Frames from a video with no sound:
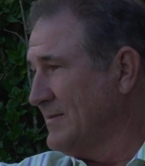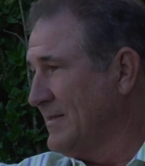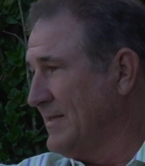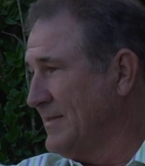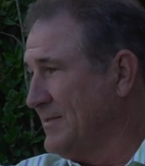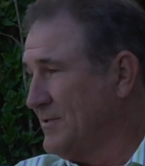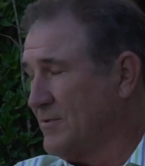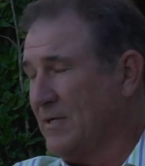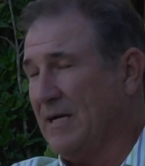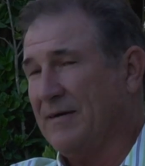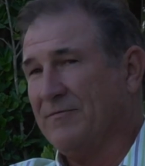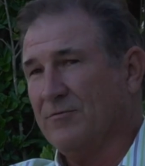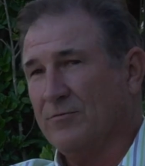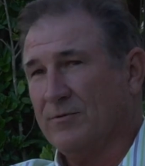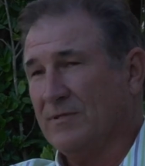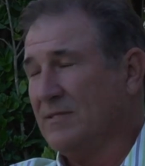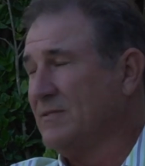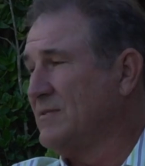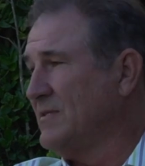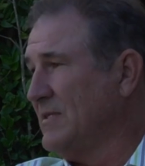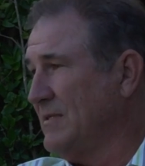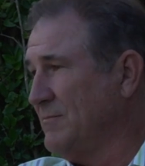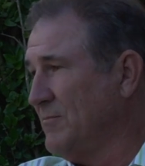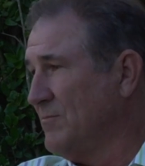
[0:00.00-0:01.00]
And I'd travel with
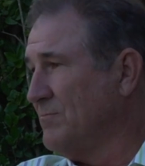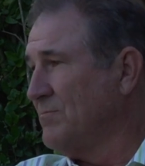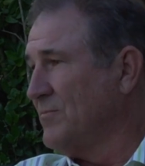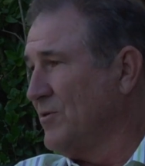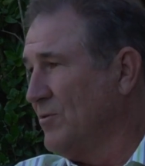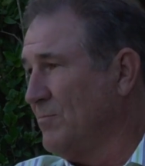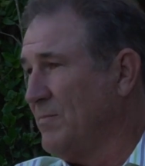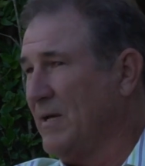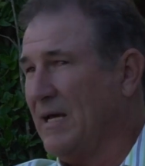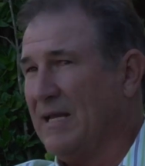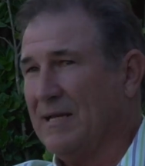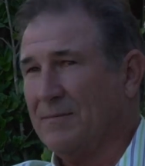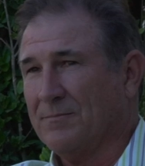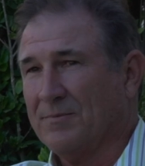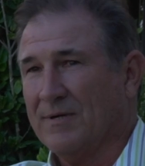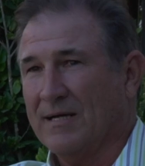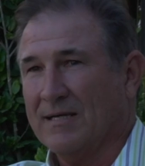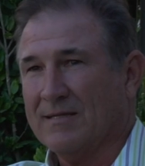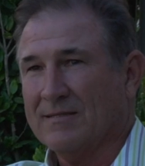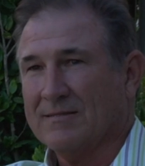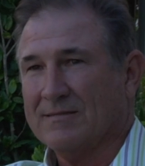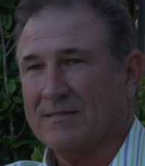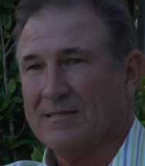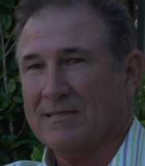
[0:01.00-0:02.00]
the team throw batting
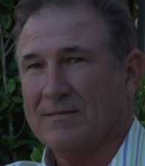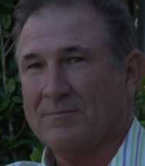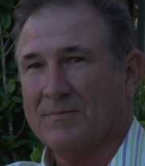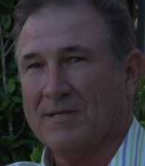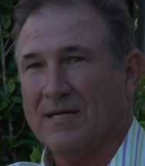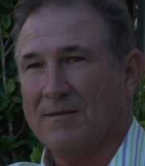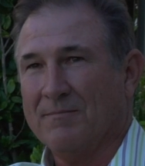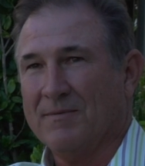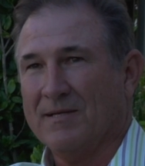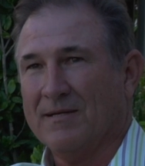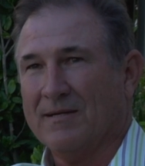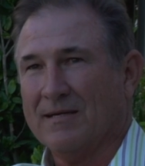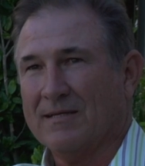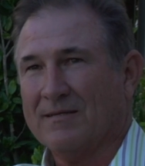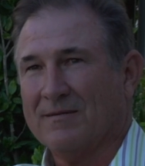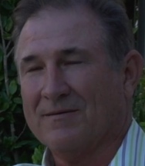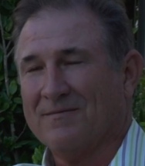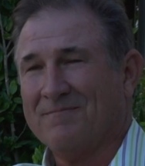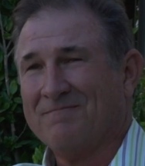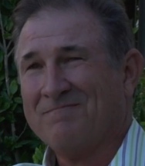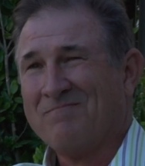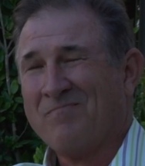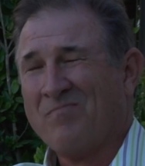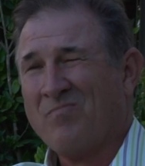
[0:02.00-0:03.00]
practice. But I mean, like
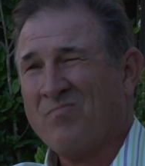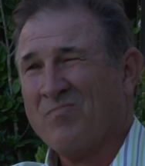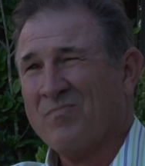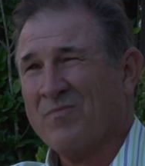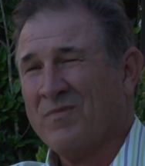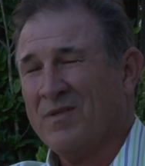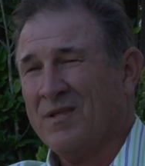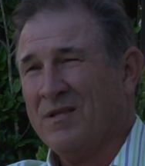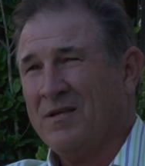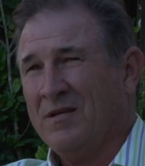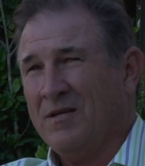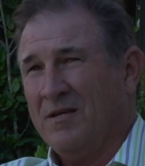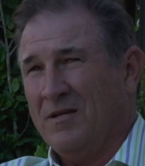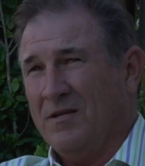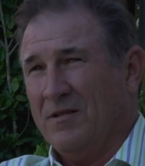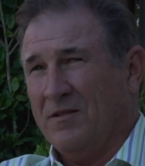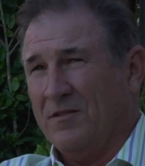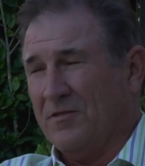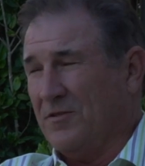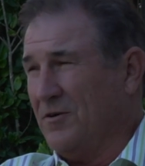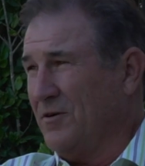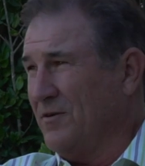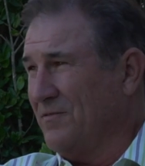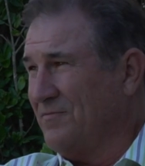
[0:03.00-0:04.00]
the
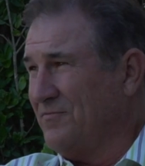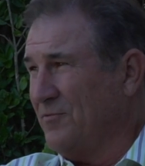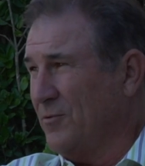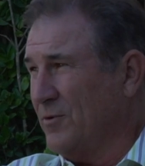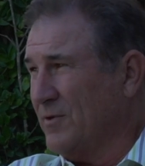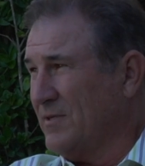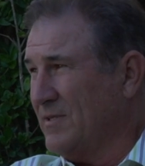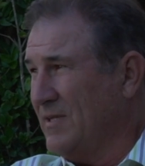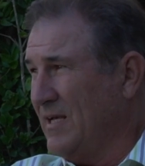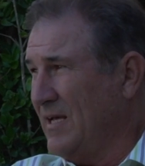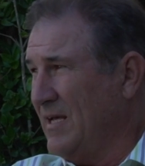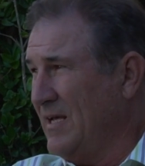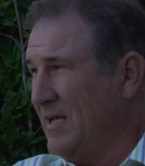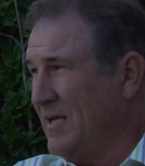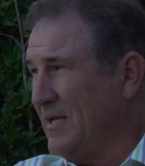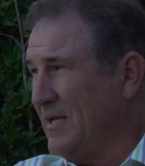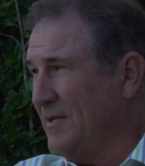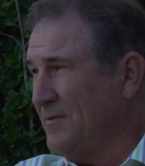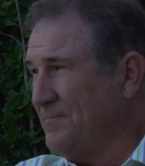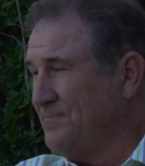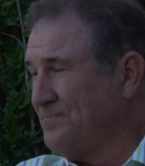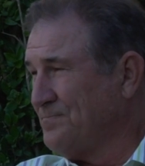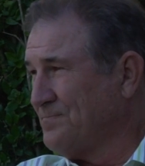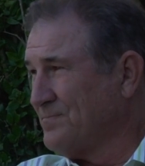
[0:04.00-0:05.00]
third or fourth day,
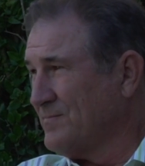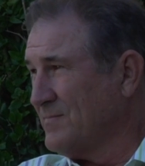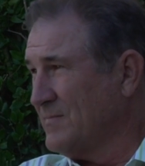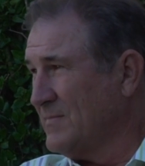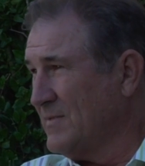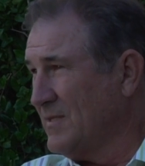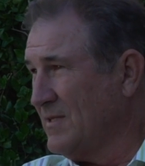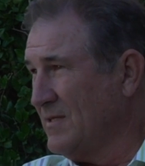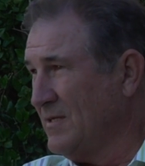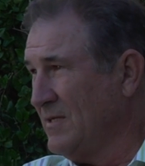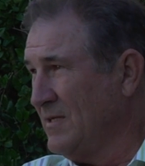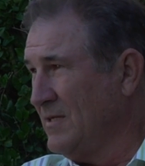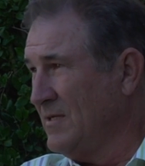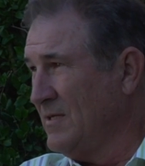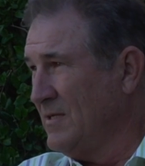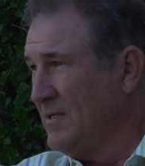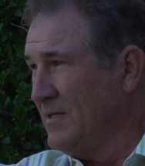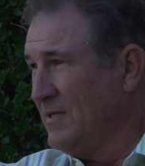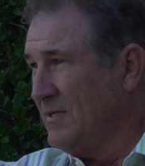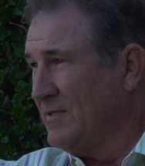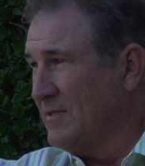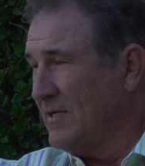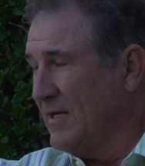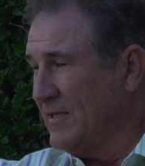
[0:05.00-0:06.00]

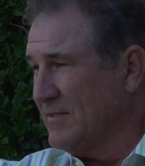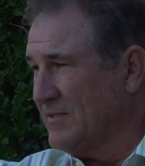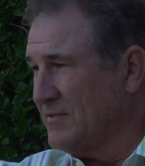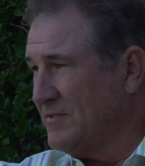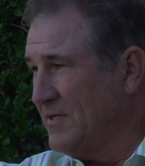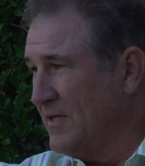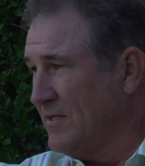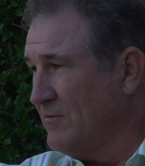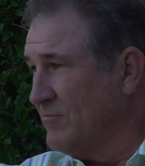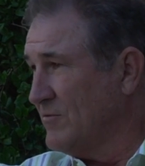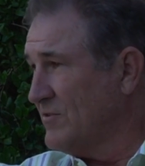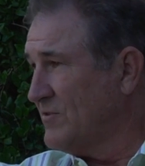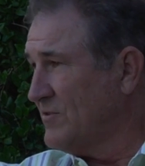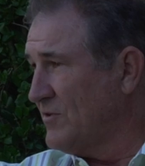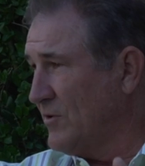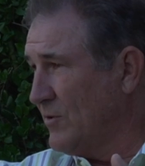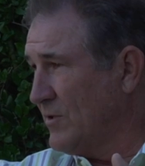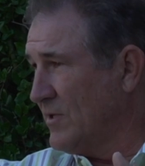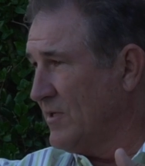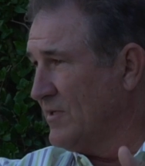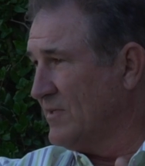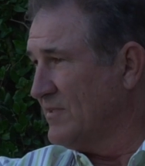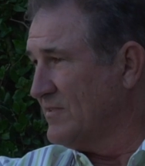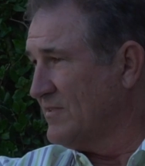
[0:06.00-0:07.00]
Don Sutton was
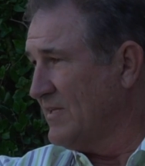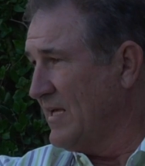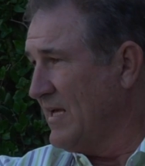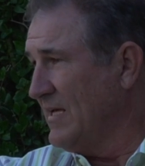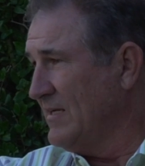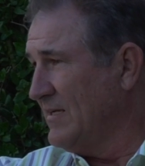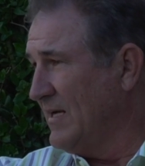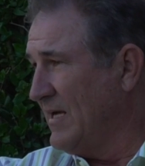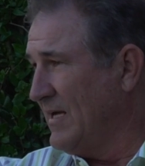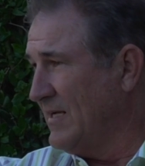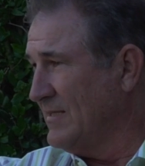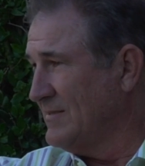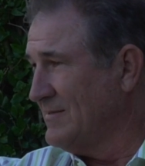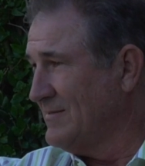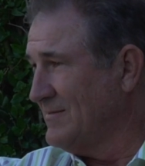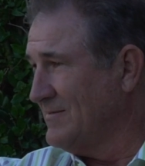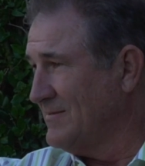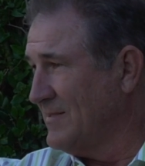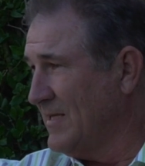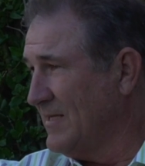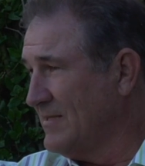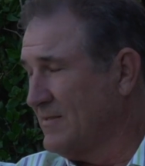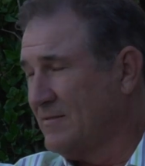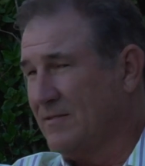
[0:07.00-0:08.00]
throwing on the sideline.
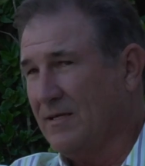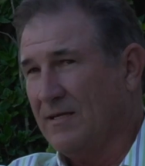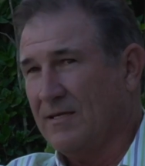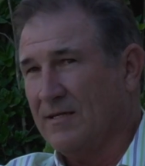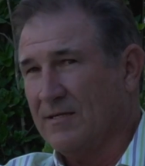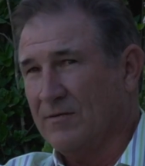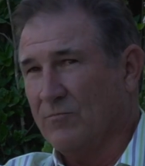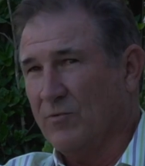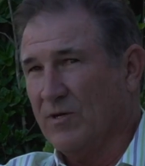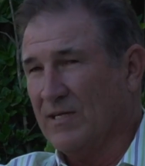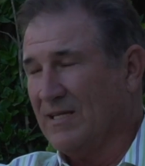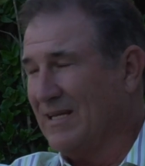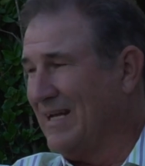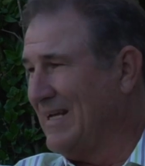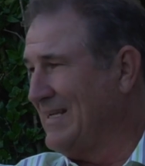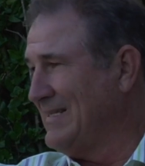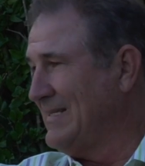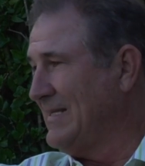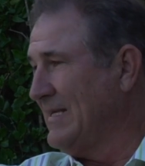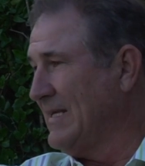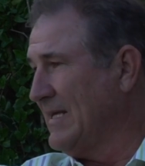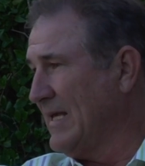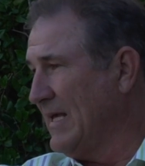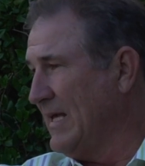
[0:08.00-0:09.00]
And Don Sutton had won
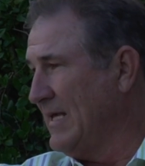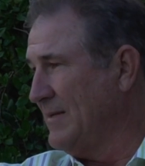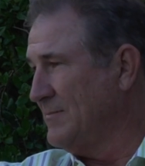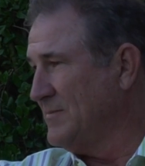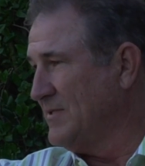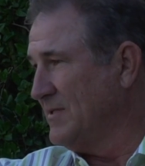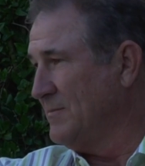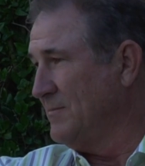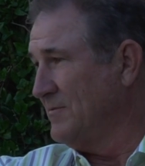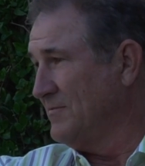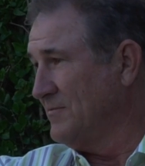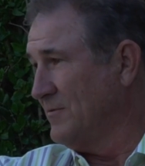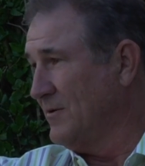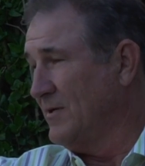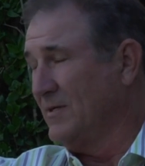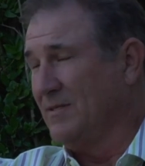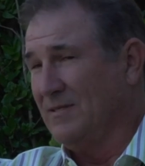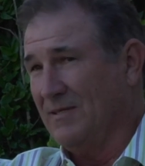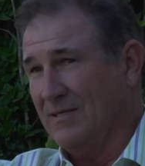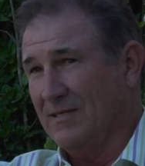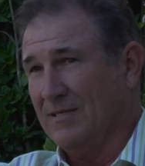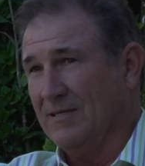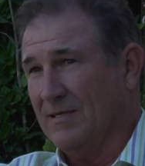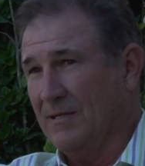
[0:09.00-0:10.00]
19 games the year before. He
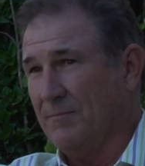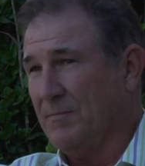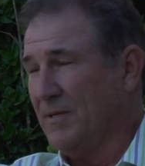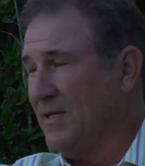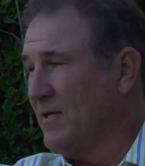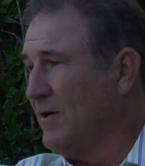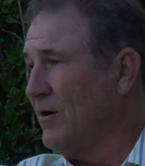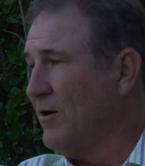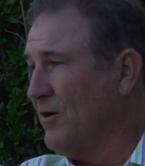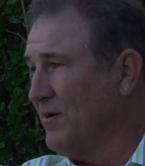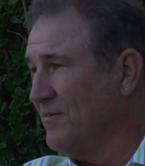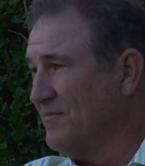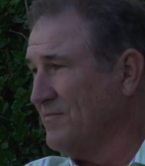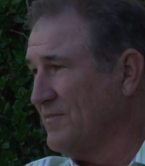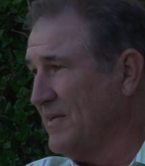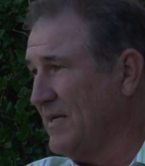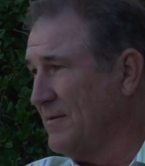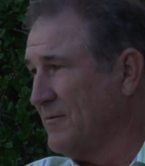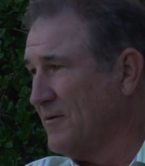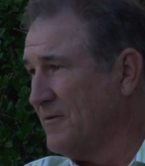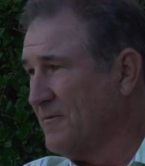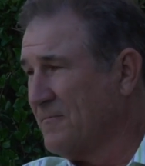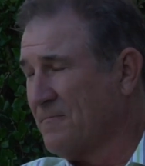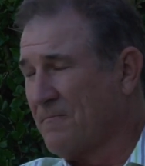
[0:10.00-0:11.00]
ended up being a Hall of
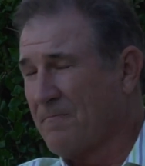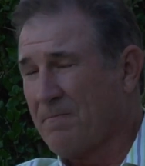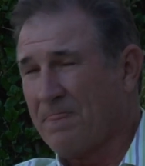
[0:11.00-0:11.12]
Famer.